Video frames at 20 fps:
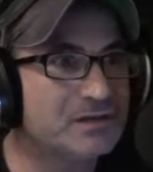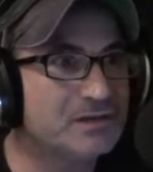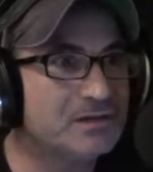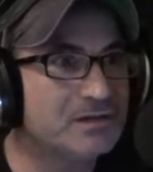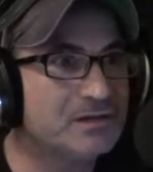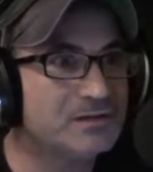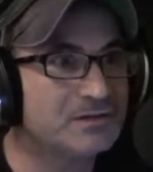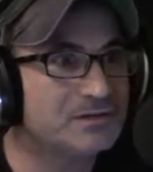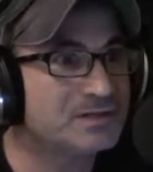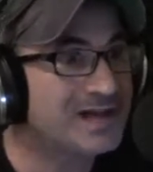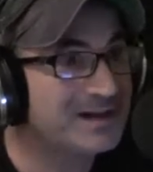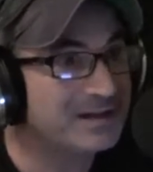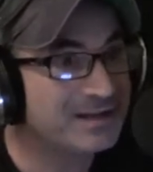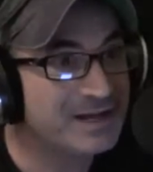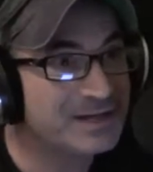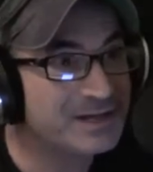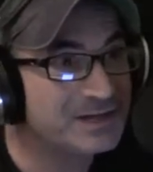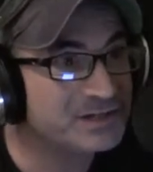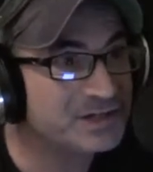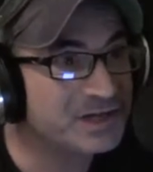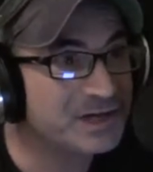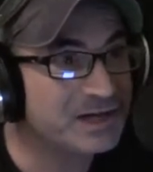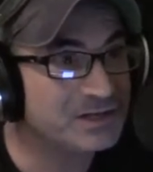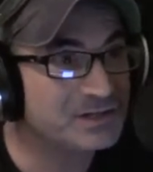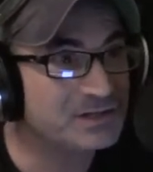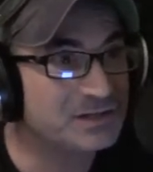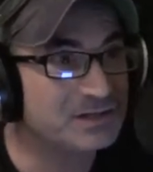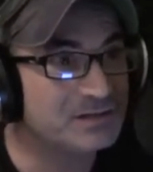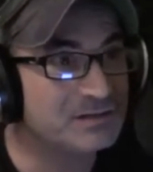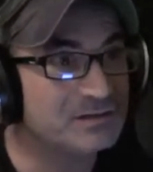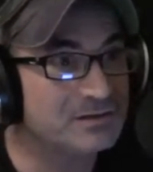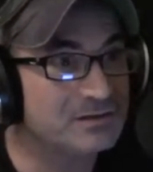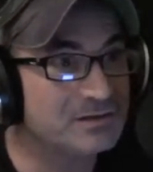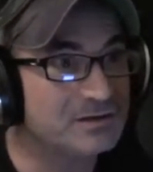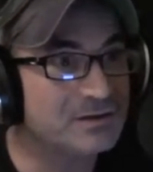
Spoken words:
There's not a lot of education,